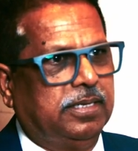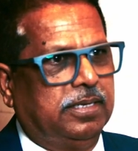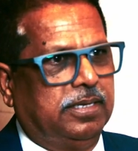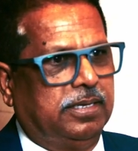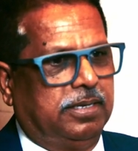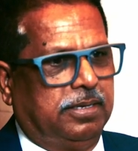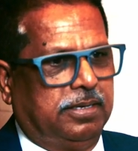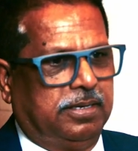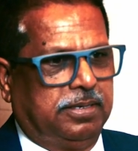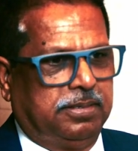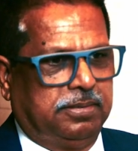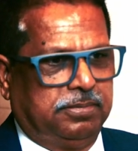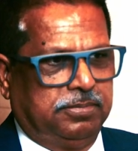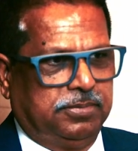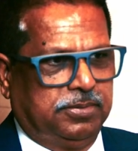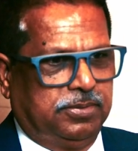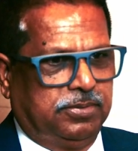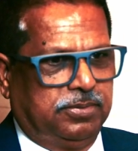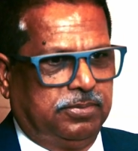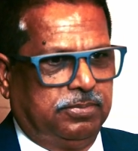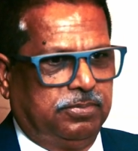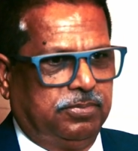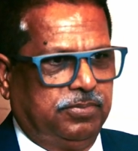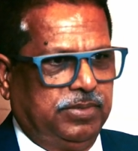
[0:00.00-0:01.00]
You
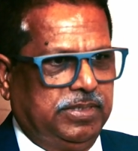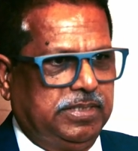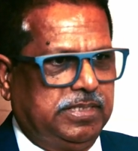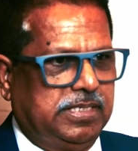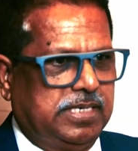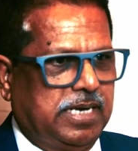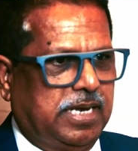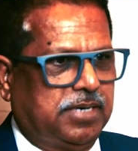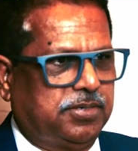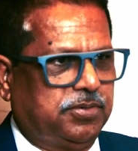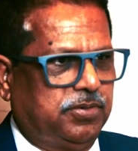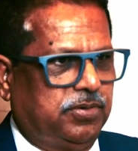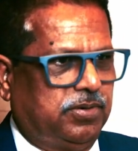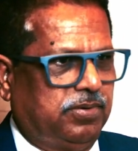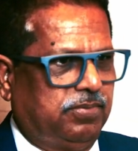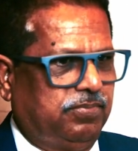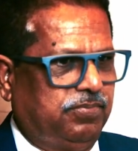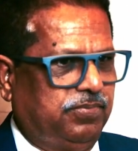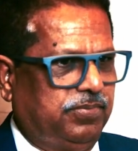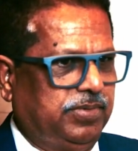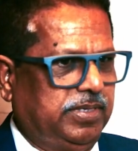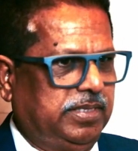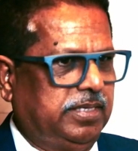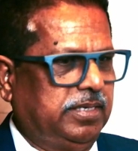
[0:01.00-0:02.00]
know, we started
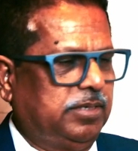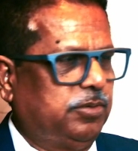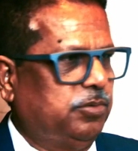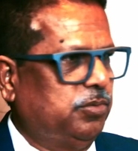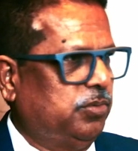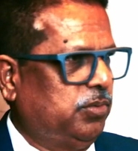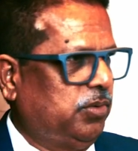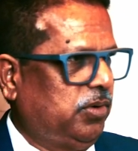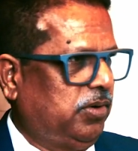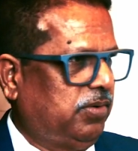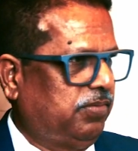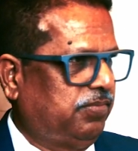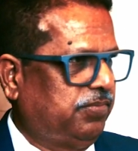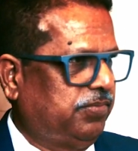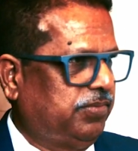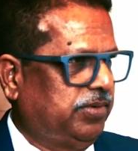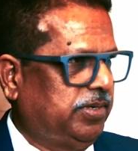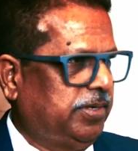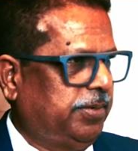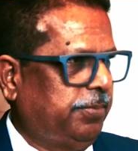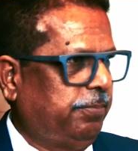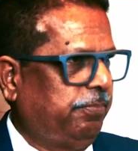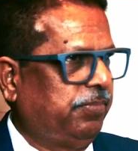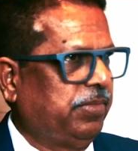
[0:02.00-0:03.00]
off with the goal
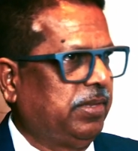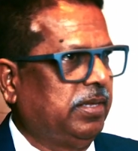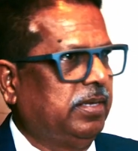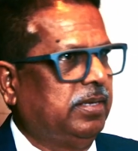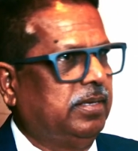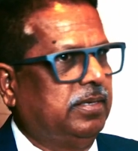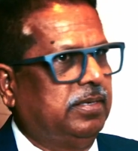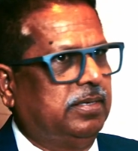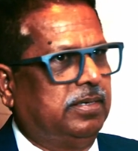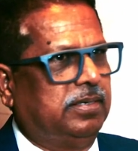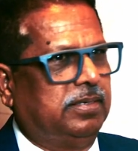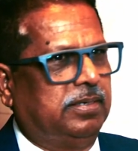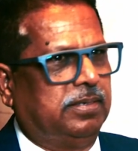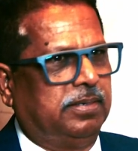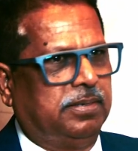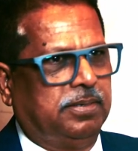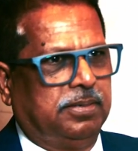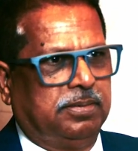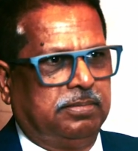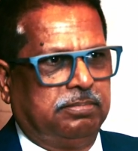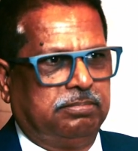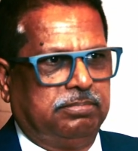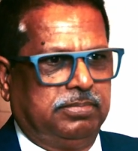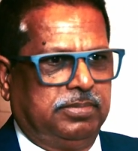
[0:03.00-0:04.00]
of
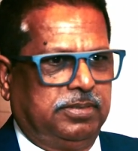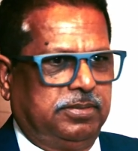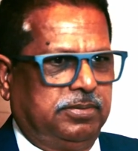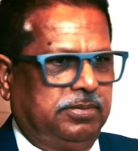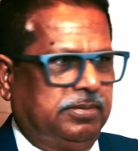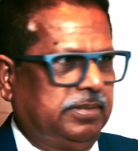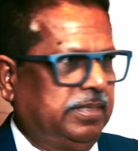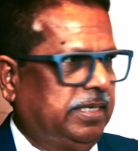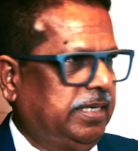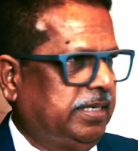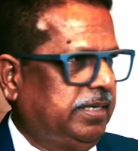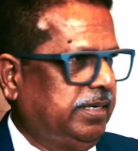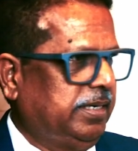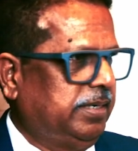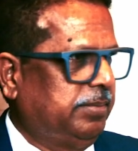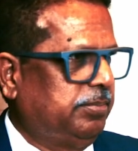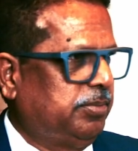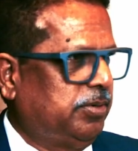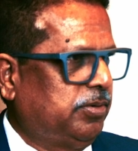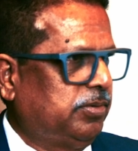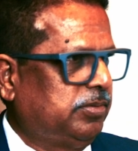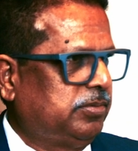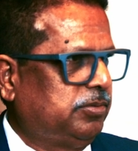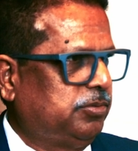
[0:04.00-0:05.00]
you know, getting
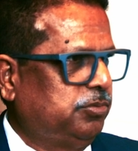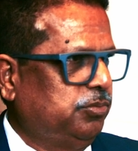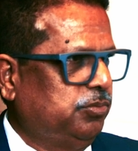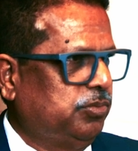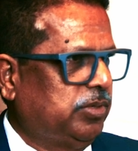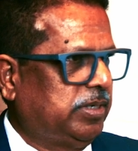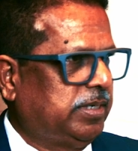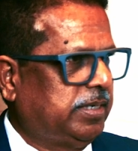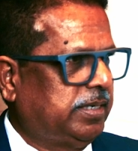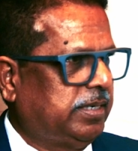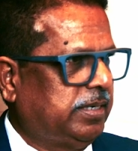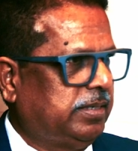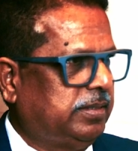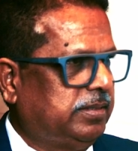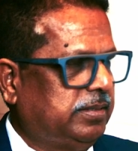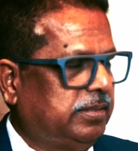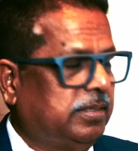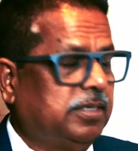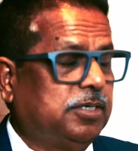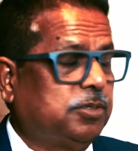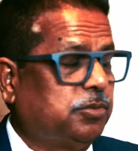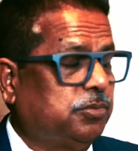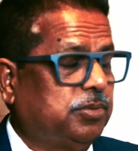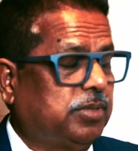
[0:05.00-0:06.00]
about
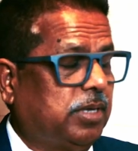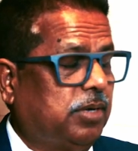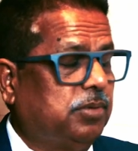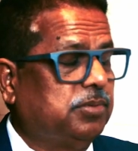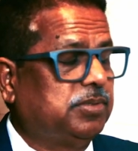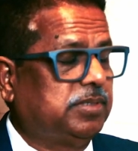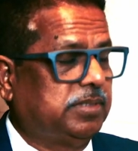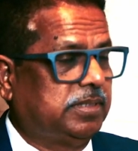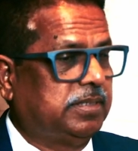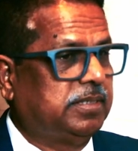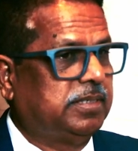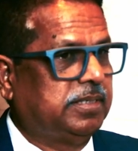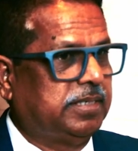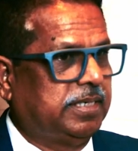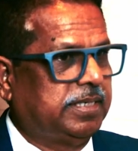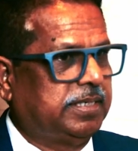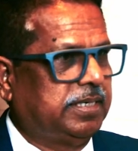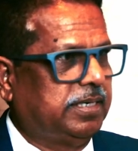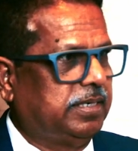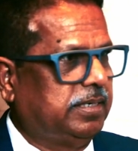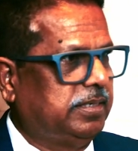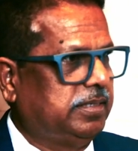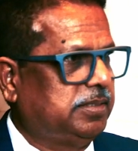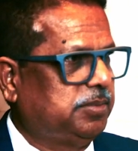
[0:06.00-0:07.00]
2,000
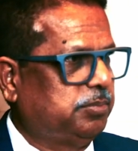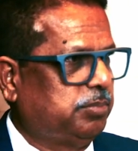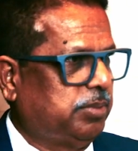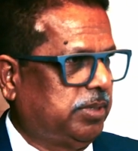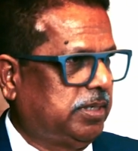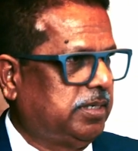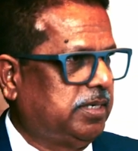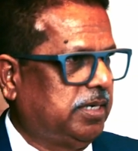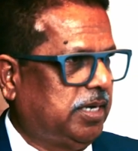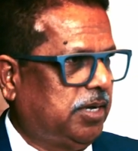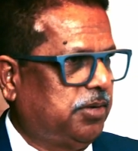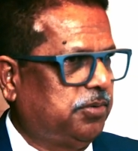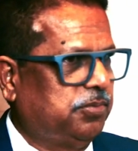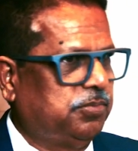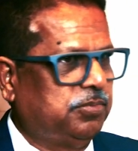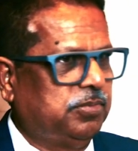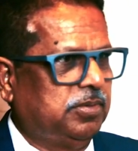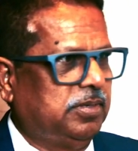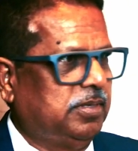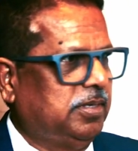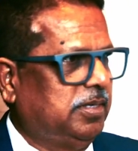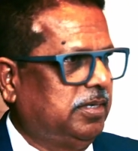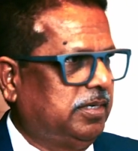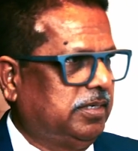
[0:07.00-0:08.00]
attendees, but now
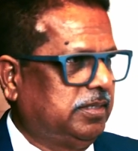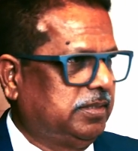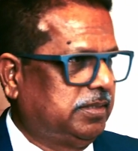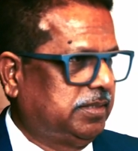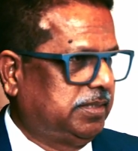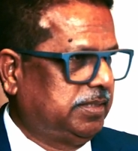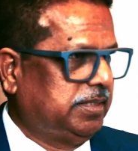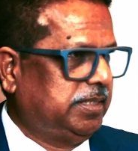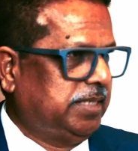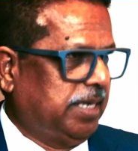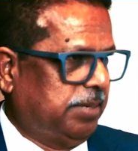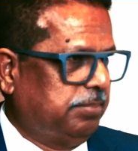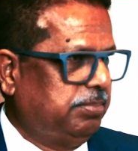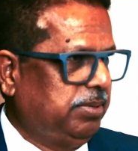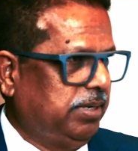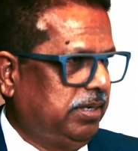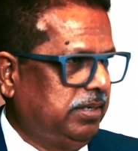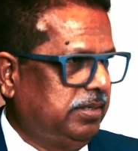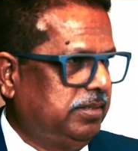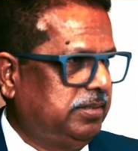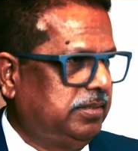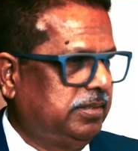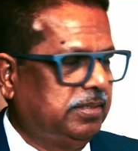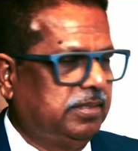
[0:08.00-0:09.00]
it's
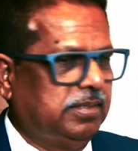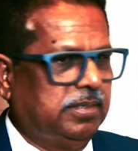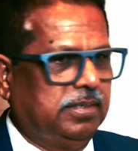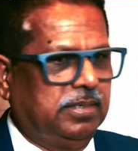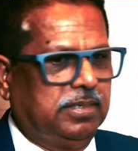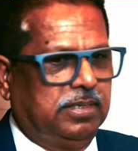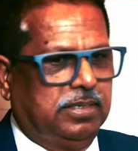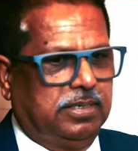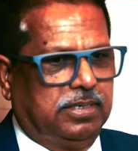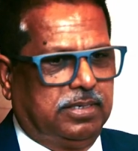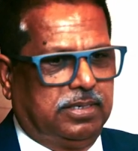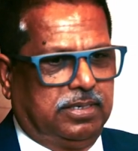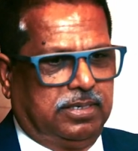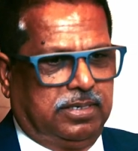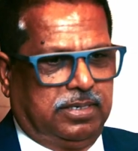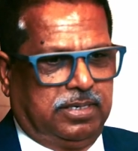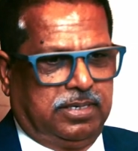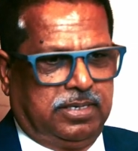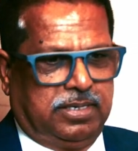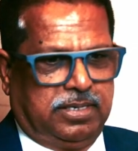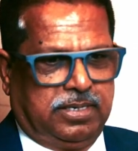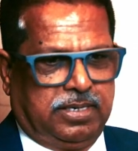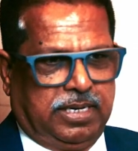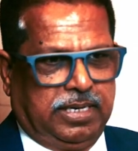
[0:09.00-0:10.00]
doubled.
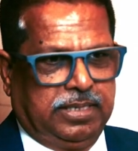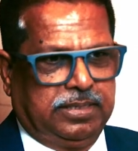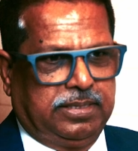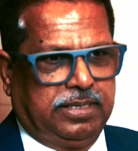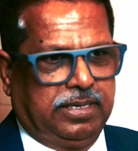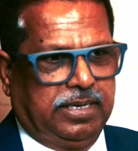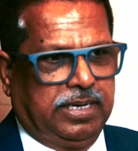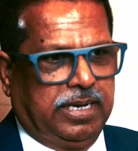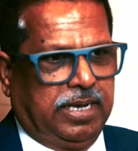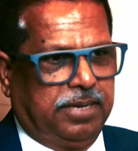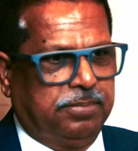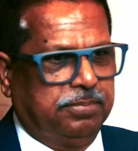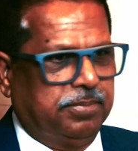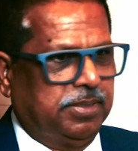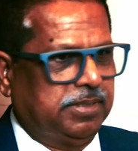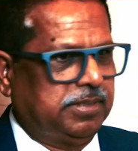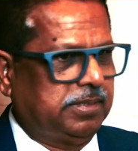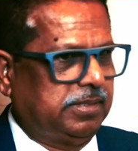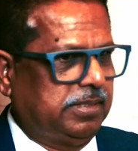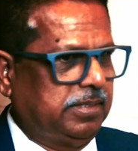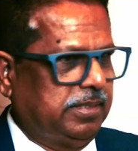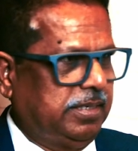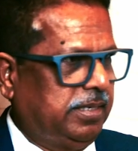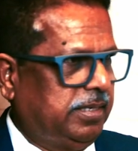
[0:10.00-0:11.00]
I think I
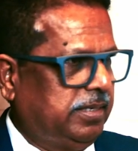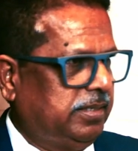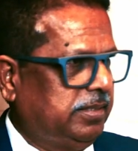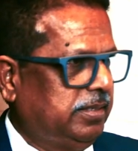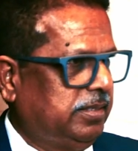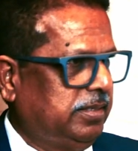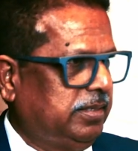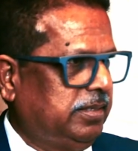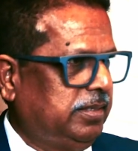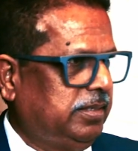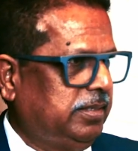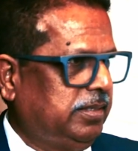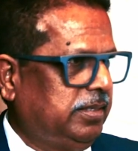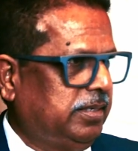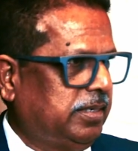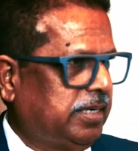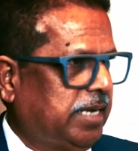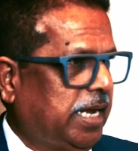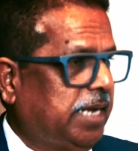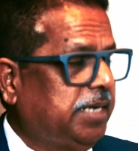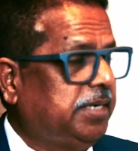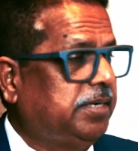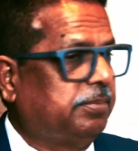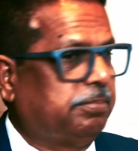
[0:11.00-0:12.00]
must say the
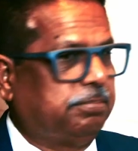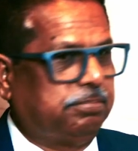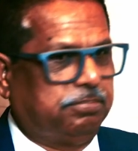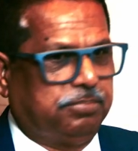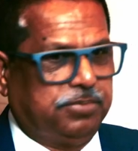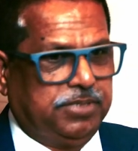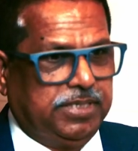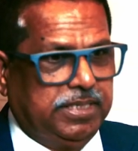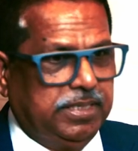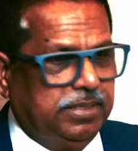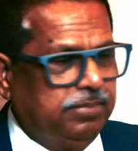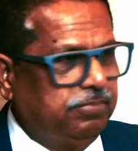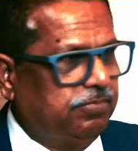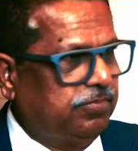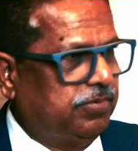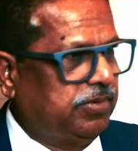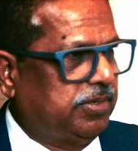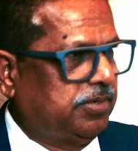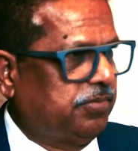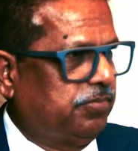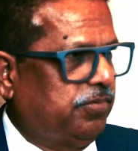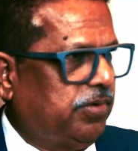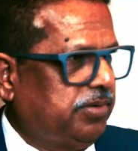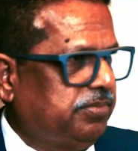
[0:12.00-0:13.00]
kind of
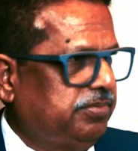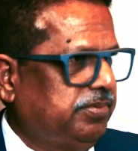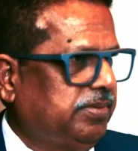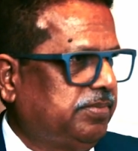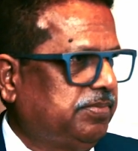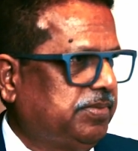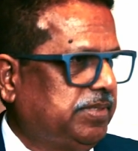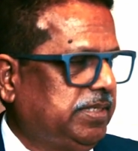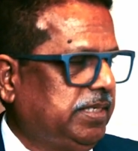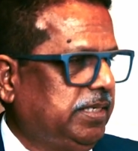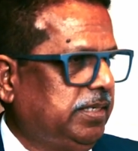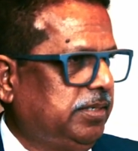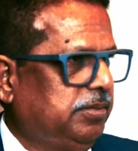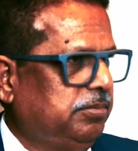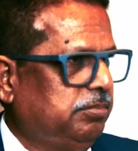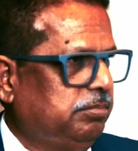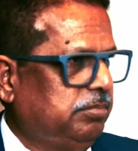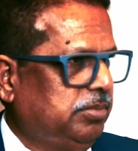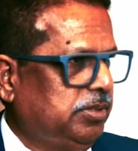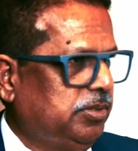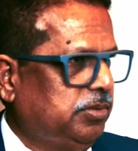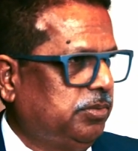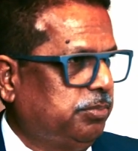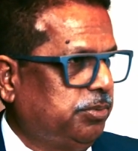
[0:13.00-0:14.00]
teamwork what we have seen,
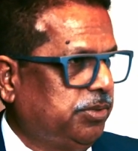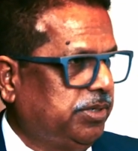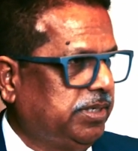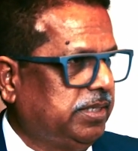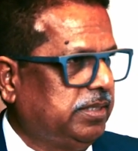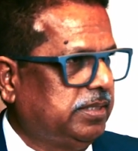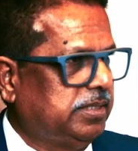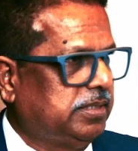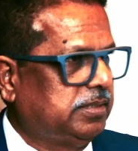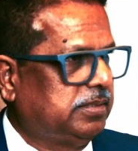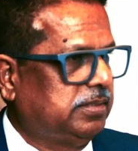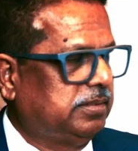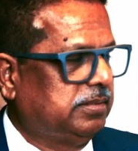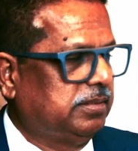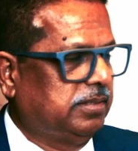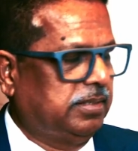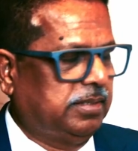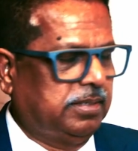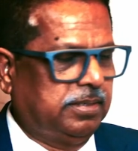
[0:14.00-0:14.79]
you know, putting this